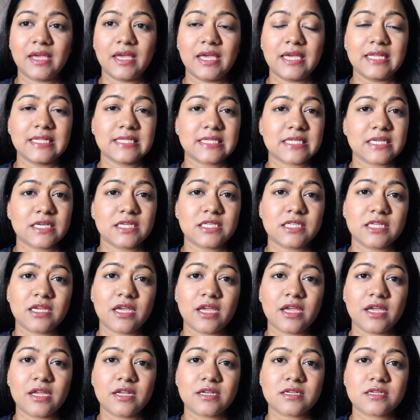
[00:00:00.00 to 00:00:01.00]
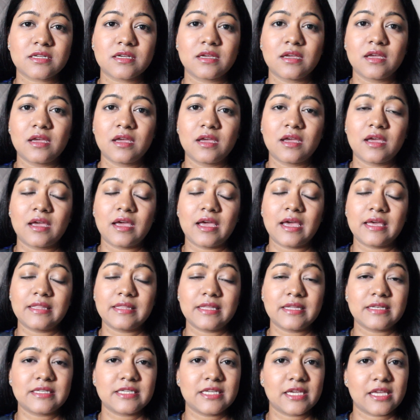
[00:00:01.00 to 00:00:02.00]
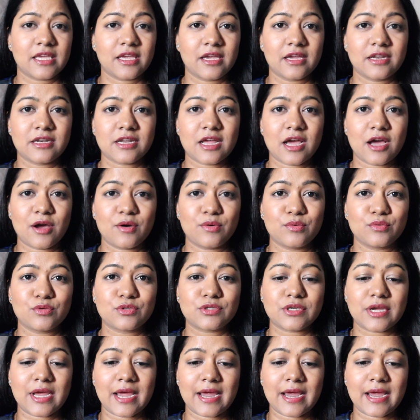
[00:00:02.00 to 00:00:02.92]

inserting it and then taking it out,